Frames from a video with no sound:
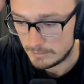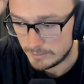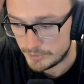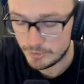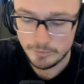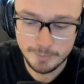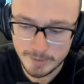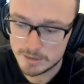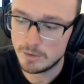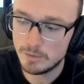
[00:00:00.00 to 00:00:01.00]
Truth
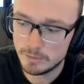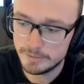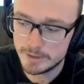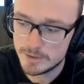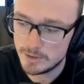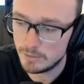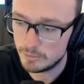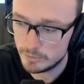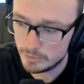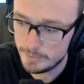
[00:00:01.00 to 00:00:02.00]
be told, there's no
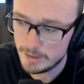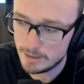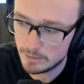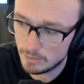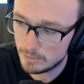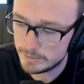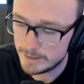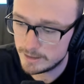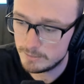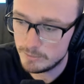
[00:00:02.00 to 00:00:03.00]
ruby, gold
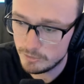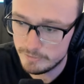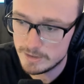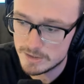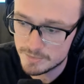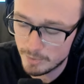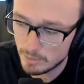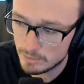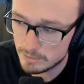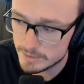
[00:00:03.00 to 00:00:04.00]
that can move these
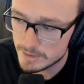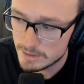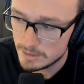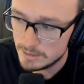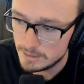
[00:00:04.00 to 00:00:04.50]
poles.